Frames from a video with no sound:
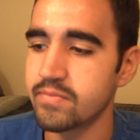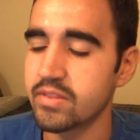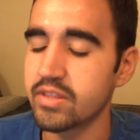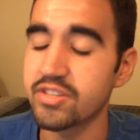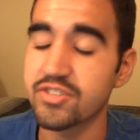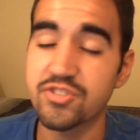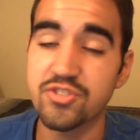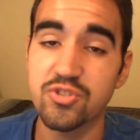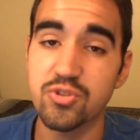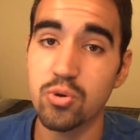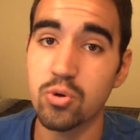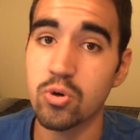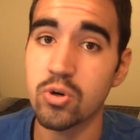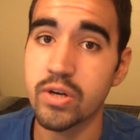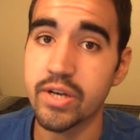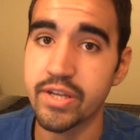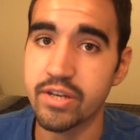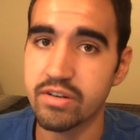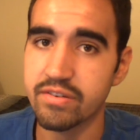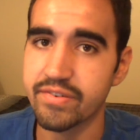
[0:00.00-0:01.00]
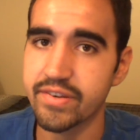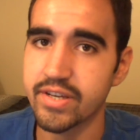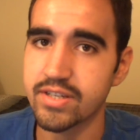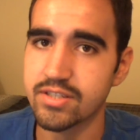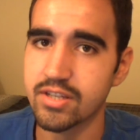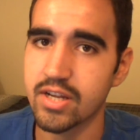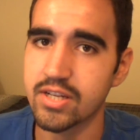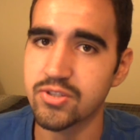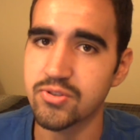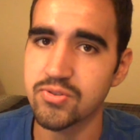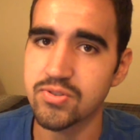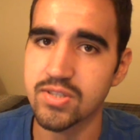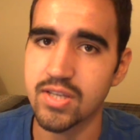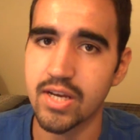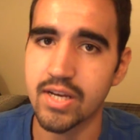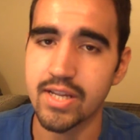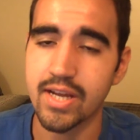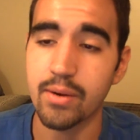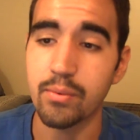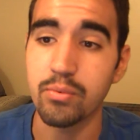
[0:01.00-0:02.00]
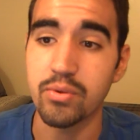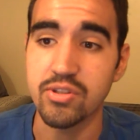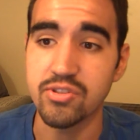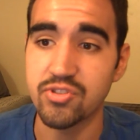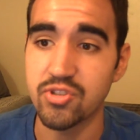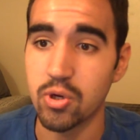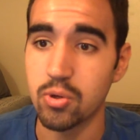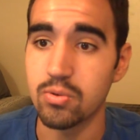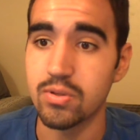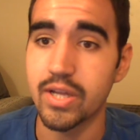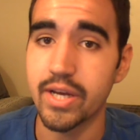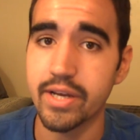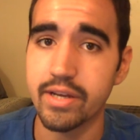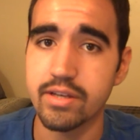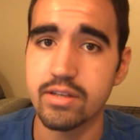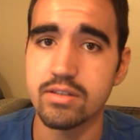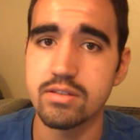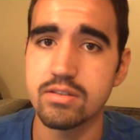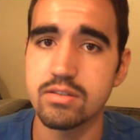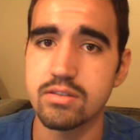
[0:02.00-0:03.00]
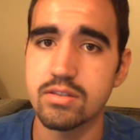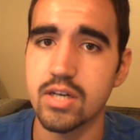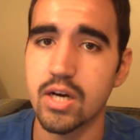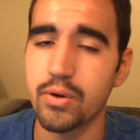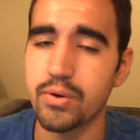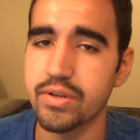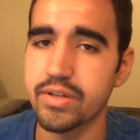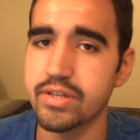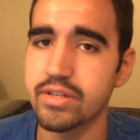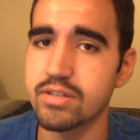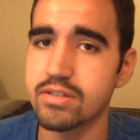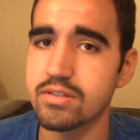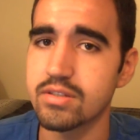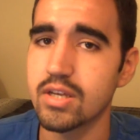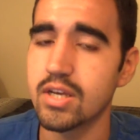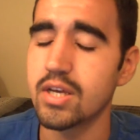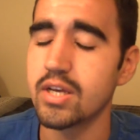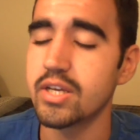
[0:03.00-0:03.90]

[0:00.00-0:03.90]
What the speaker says: The store interface on iTunes 9, I really don't like how it is.